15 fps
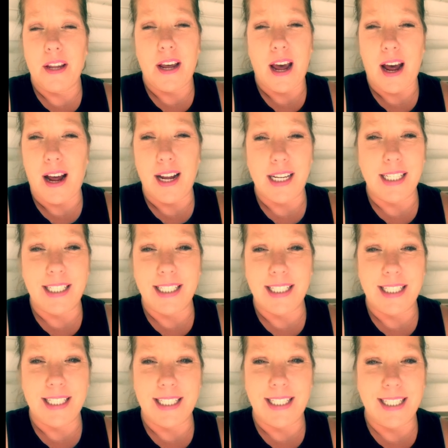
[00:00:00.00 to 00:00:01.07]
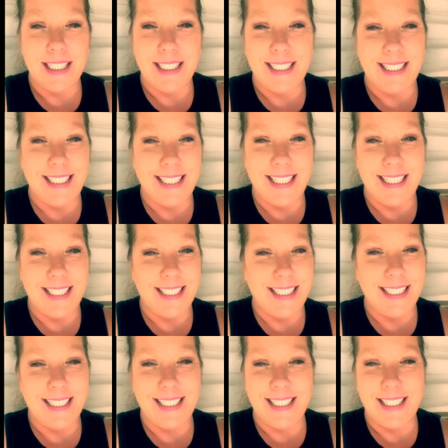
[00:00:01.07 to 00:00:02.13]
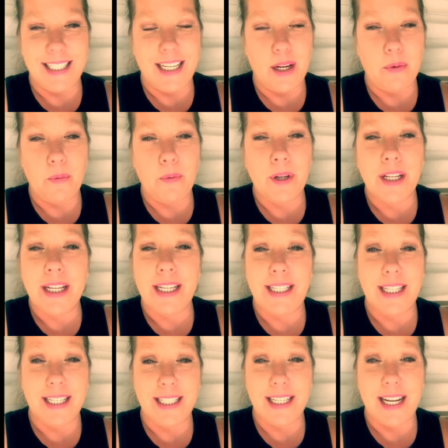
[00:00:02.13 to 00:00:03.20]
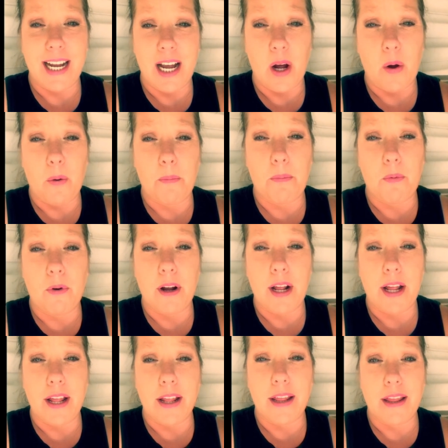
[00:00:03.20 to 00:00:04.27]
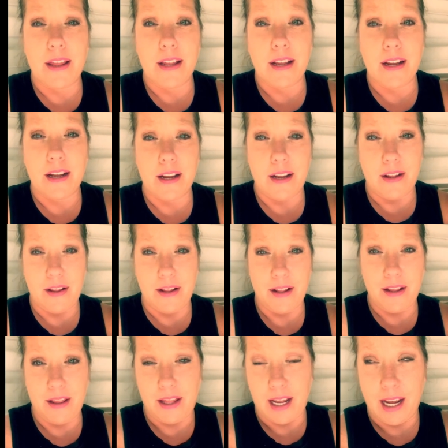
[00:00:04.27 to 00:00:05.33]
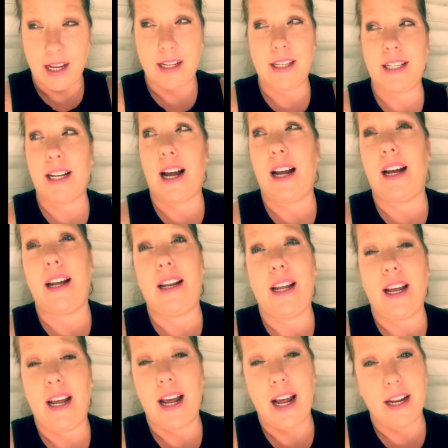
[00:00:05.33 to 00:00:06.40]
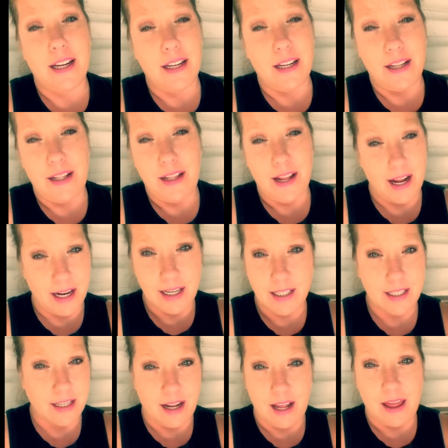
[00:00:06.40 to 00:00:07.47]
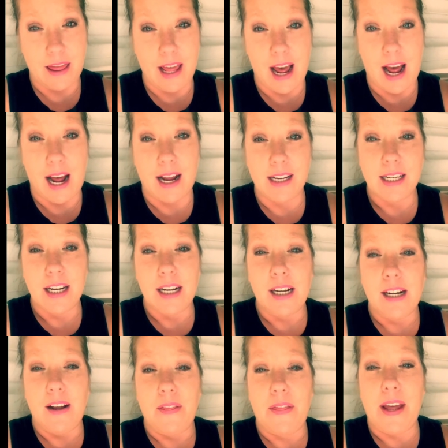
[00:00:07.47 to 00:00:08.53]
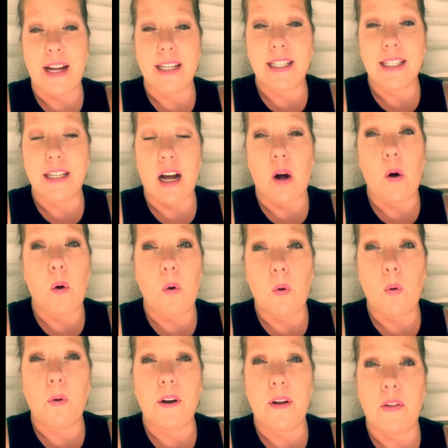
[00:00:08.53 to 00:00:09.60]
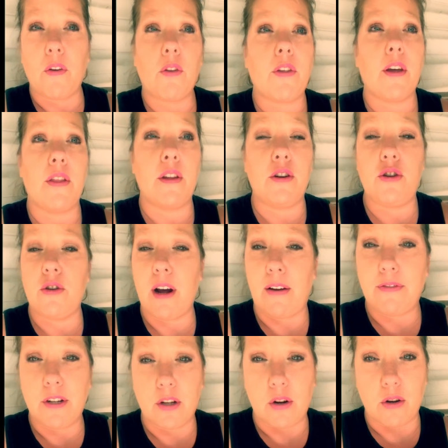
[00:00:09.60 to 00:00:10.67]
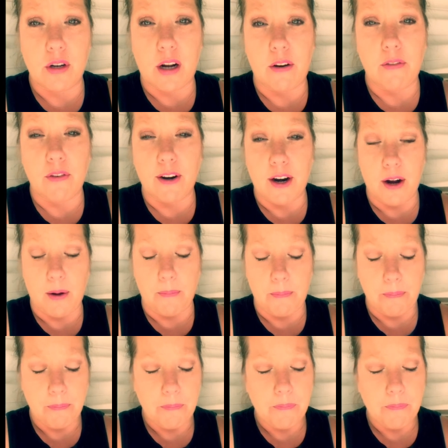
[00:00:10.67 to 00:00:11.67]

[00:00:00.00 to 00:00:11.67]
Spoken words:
yeah, it really doesn't help with the anxiety and things like that. That's a whole another thing that you have to learn to overcome.